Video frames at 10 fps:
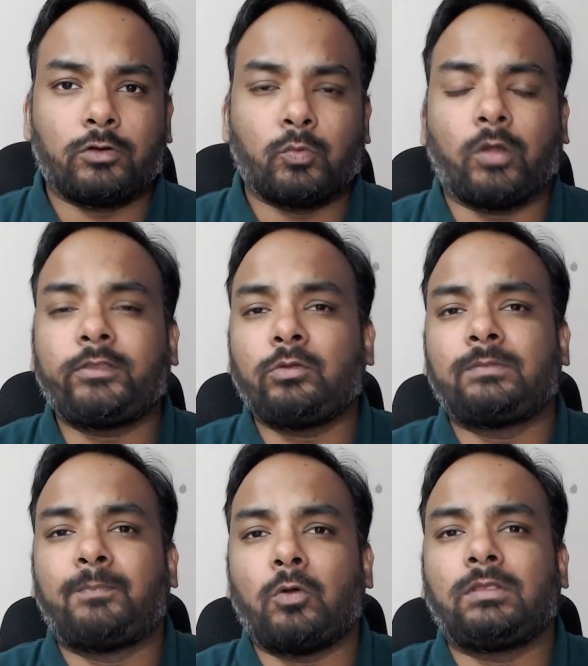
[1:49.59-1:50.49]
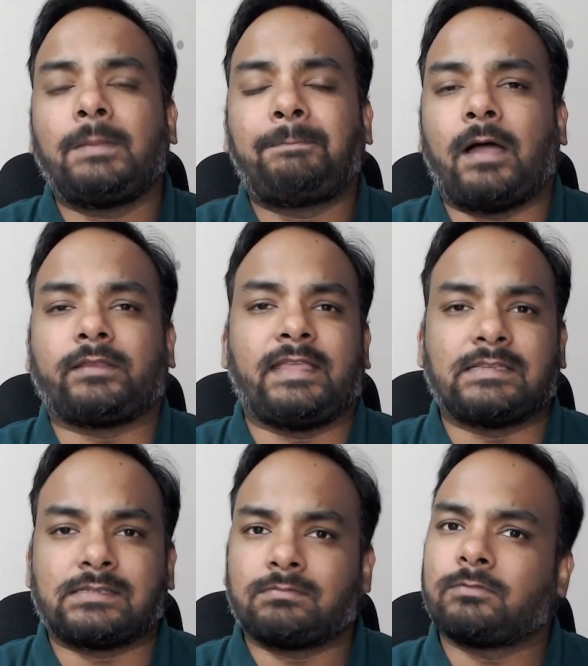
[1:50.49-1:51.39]
what do both the
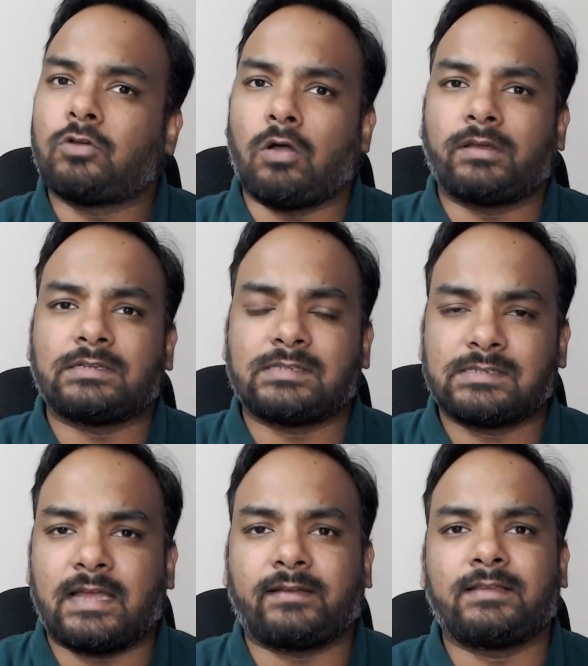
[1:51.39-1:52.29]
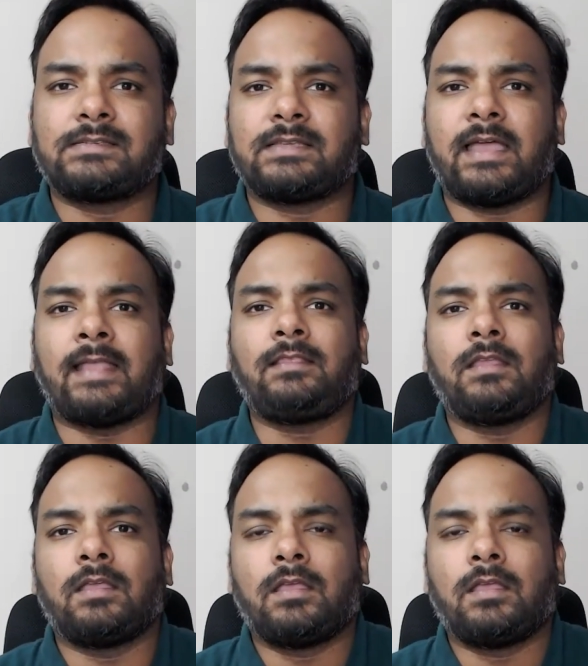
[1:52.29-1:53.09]
parties, Congresses that is, and